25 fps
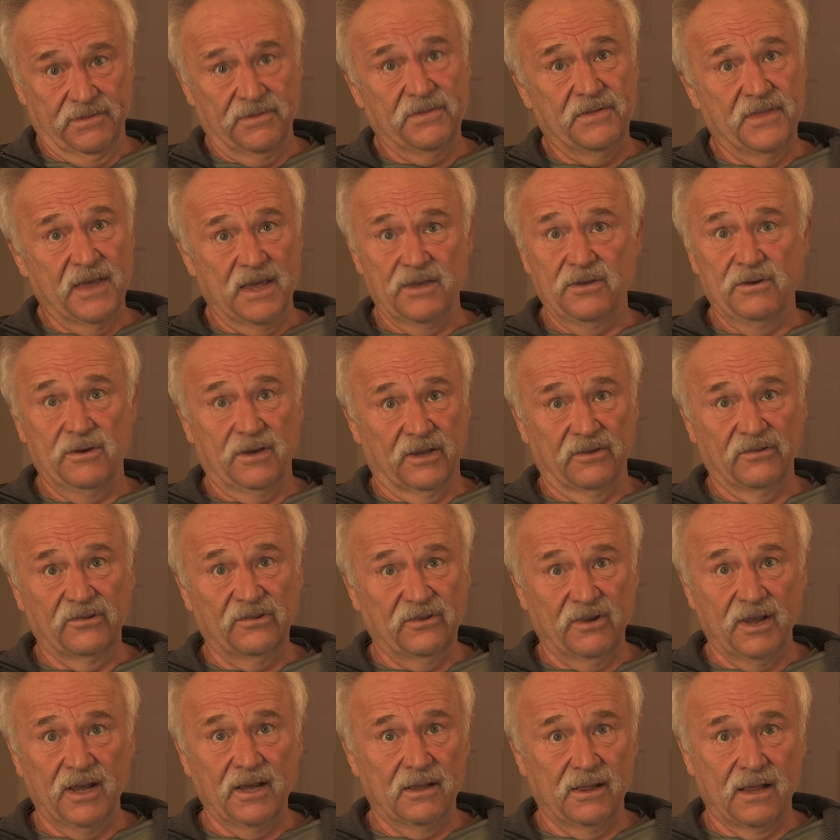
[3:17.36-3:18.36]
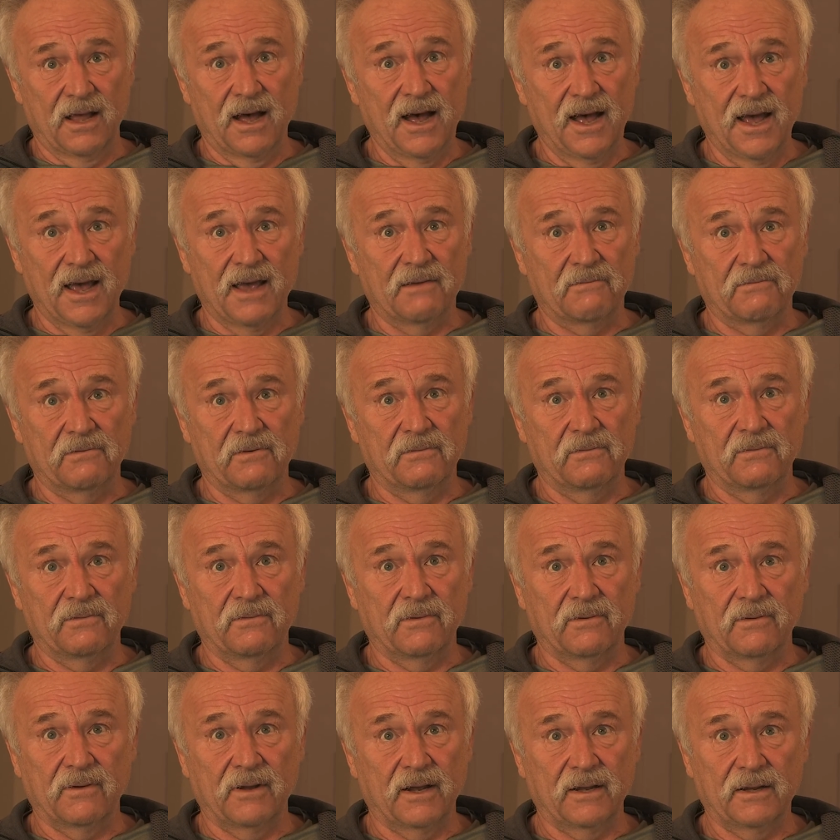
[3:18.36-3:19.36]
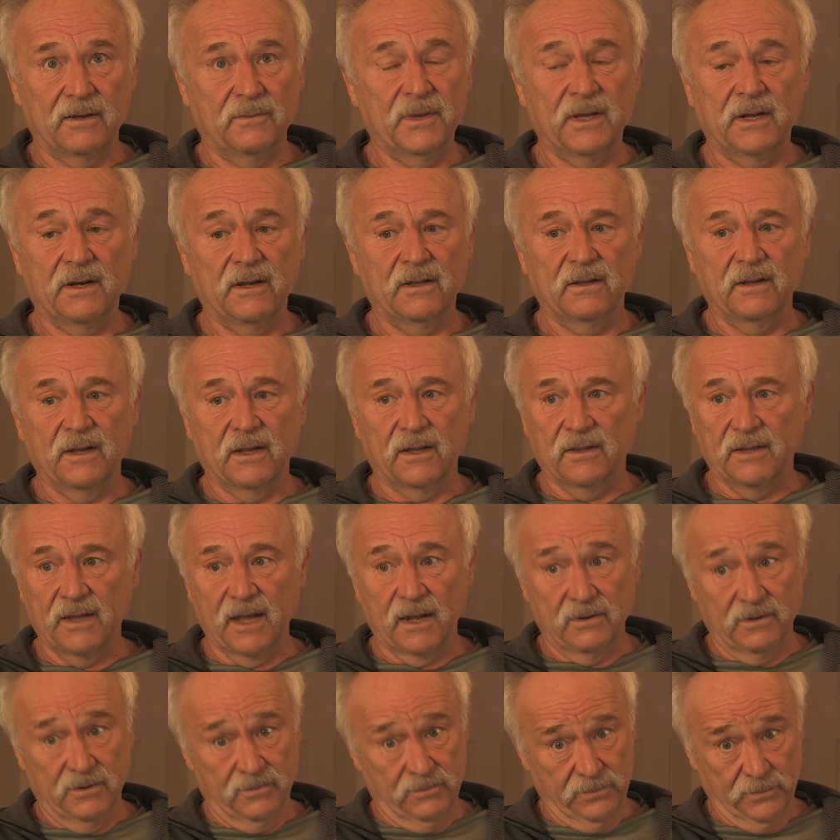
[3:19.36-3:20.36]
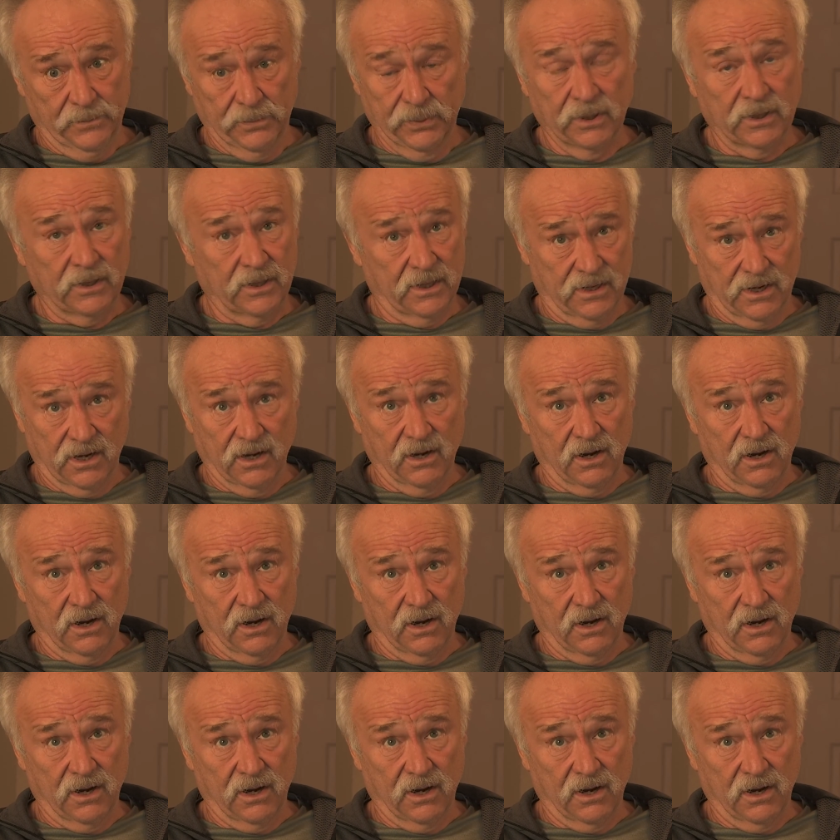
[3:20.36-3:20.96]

that you can stay alive. I mean, in that book,